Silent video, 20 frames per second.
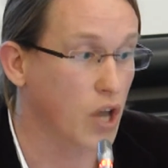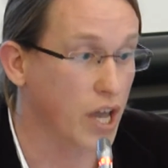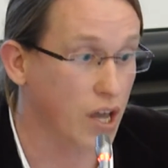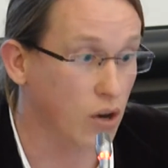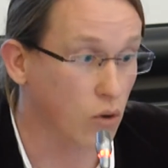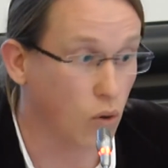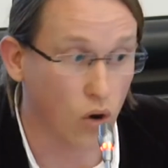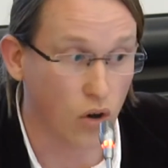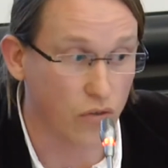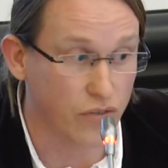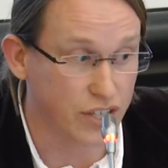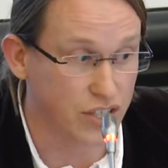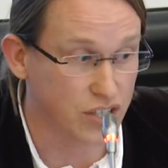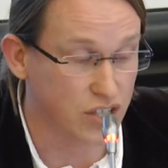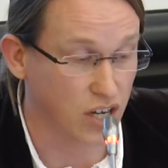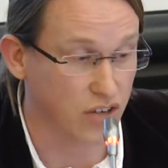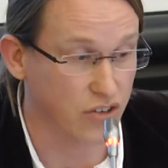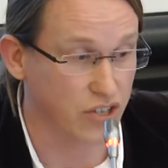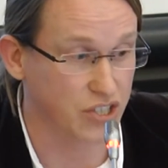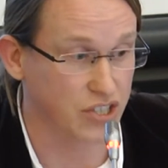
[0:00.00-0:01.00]
in all of these
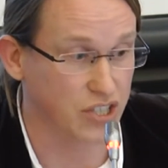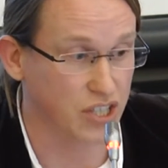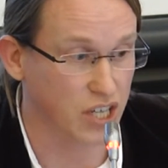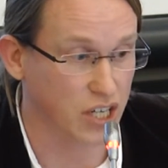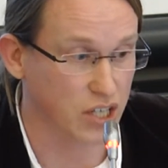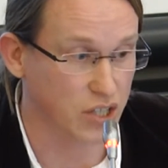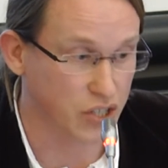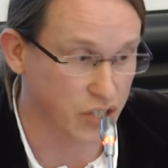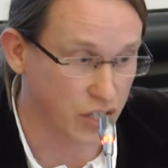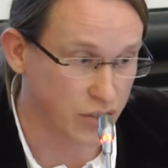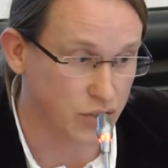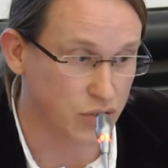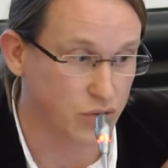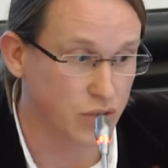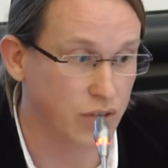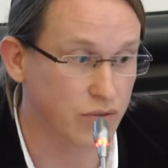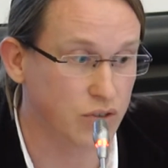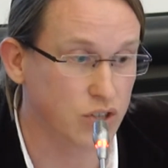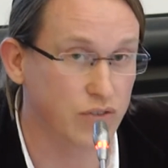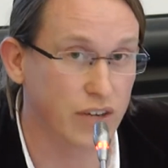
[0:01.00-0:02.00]
countries, the difference
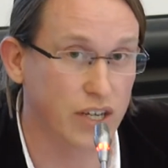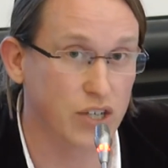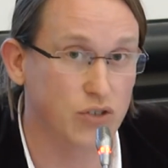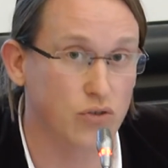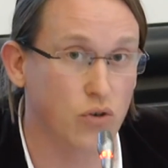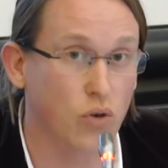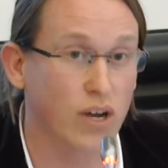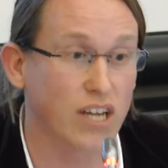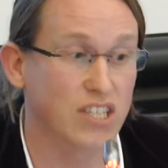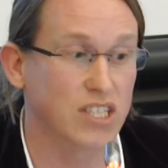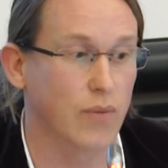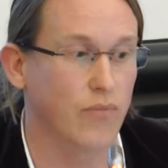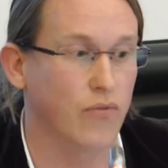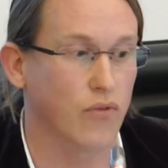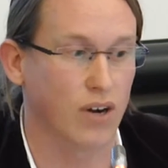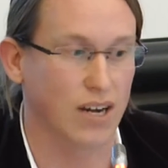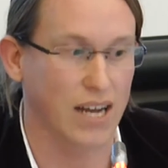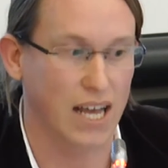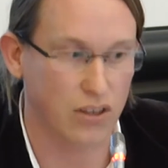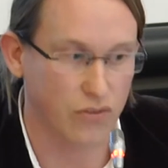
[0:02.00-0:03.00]
is very strong, except
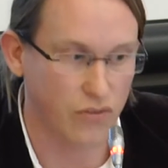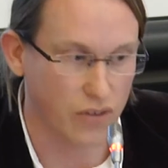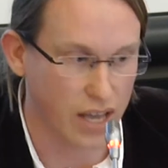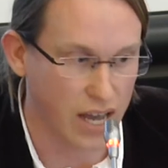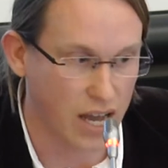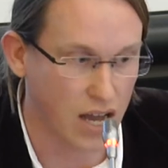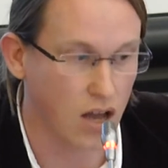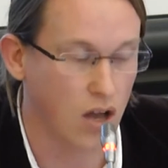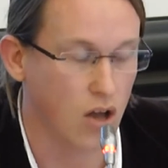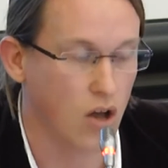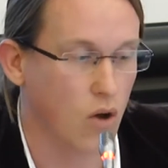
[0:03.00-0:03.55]
for Latvia,